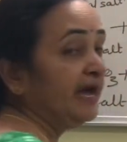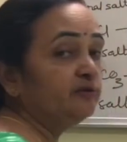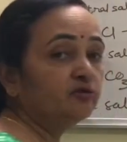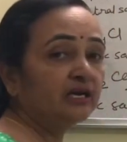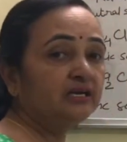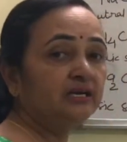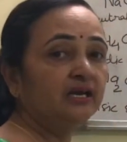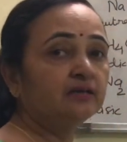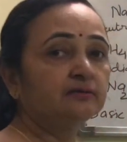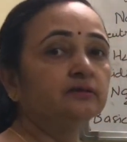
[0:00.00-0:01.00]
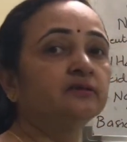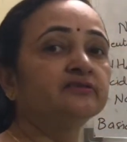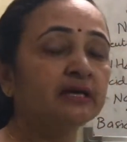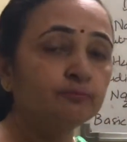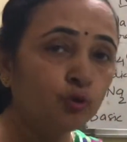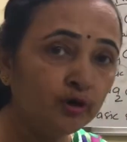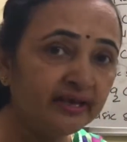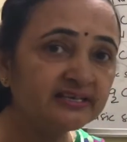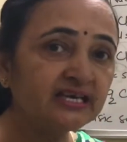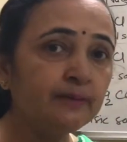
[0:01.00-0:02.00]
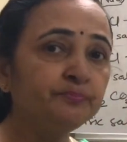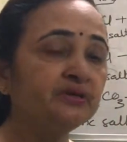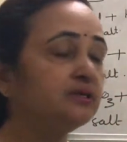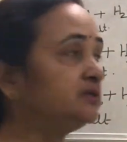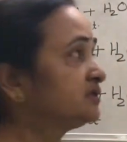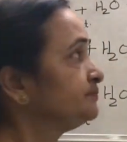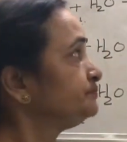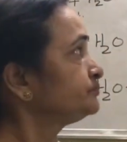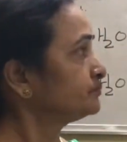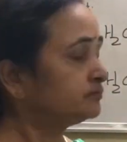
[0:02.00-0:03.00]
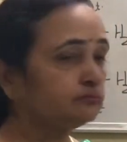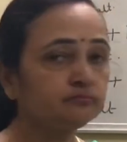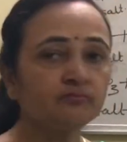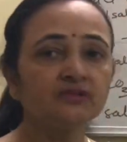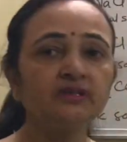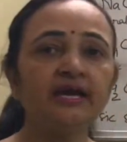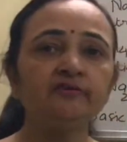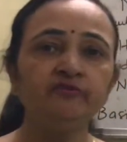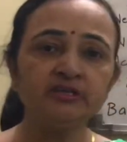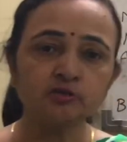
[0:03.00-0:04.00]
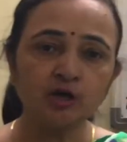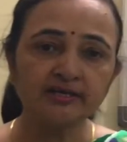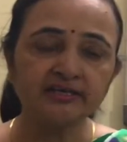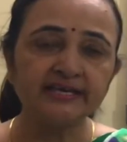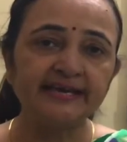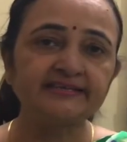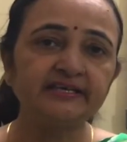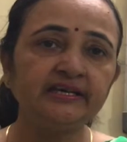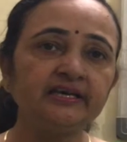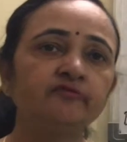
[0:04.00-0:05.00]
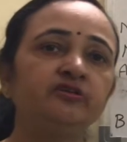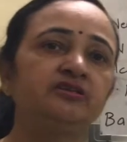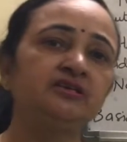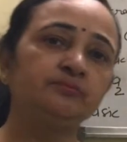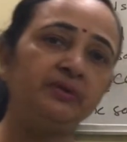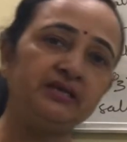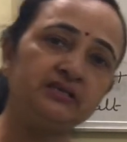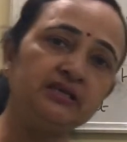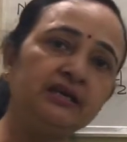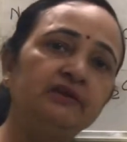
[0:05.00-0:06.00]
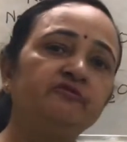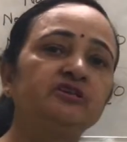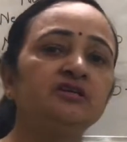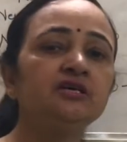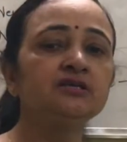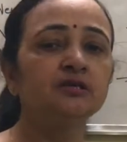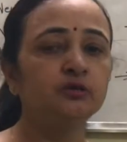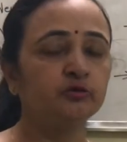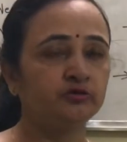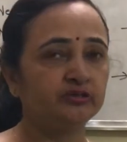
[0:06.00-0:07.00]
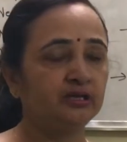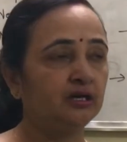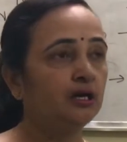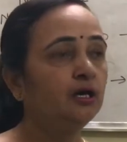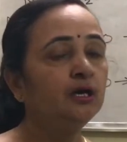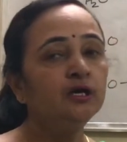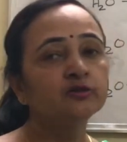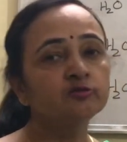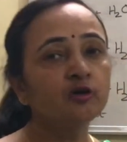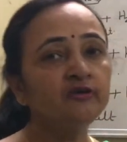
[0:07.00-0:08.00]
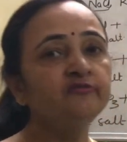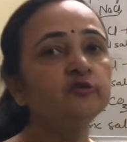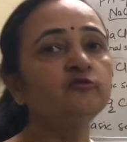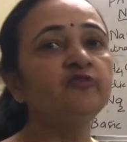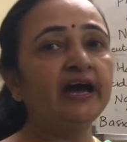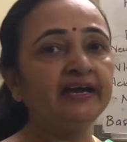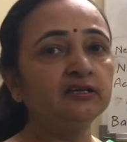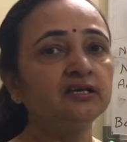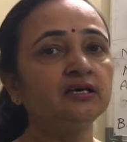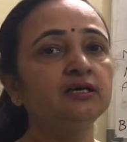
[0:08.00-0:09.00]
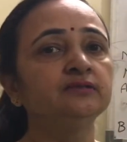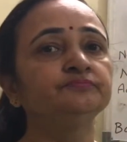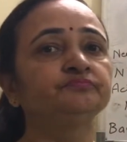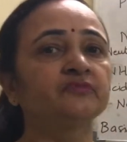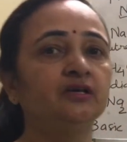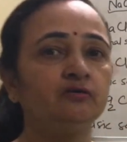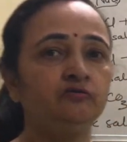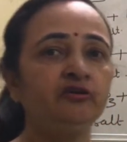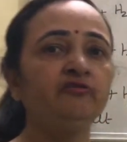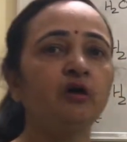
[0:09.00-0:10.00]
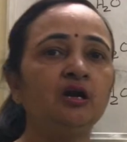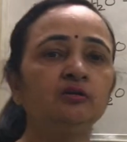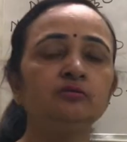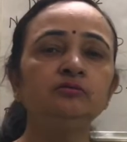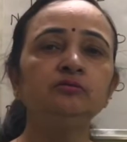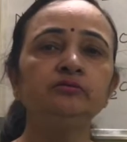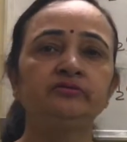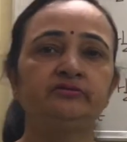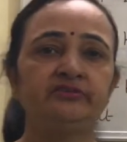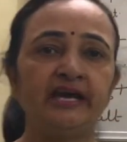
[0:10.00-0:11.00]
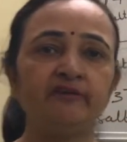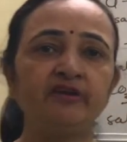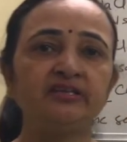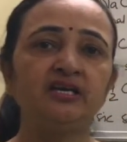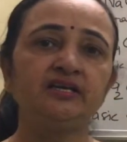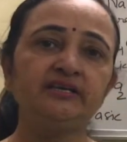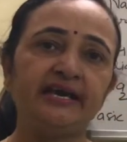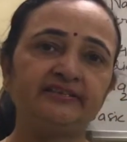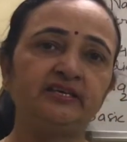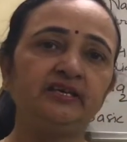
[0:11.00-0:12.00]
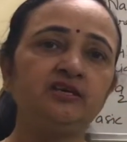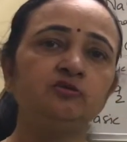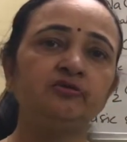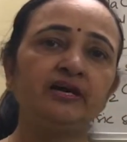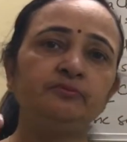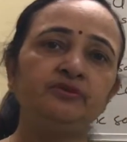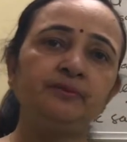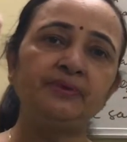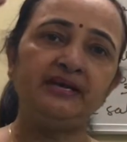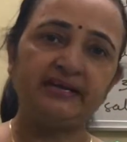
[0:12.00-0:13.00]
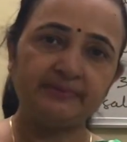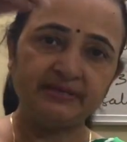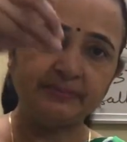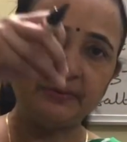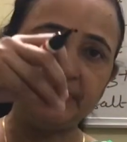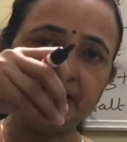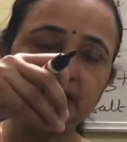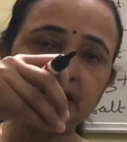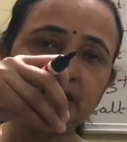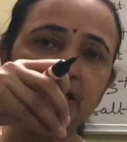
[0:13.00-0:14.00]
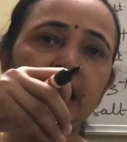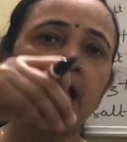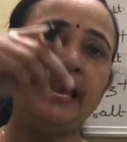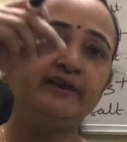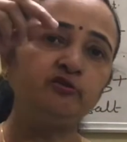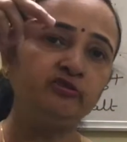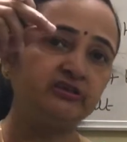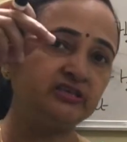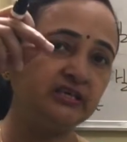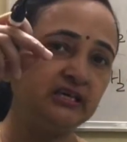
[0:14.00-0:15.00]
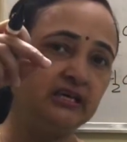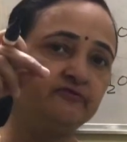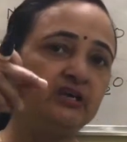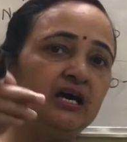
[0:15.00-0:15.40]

you can take some more examples, that which salt is acidic, which is basic, and which is neutral. So if you find we want to check whether it is acidic, you can dip a litmus paper in it and you will see if